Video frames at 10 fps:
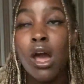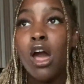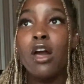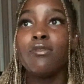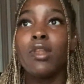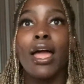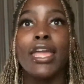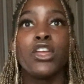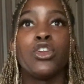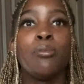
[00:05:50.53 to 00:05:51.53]
of
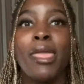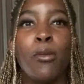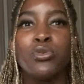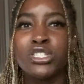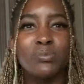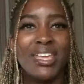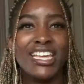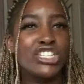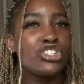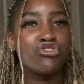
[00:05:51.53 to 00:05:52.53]
like, you know, people just
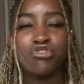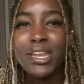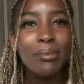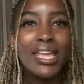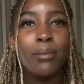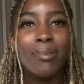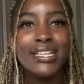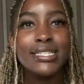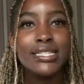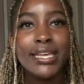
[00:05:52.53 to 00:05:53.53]
being extremely
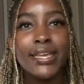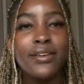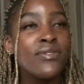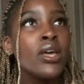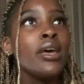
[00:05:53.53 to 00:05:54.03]
competitive,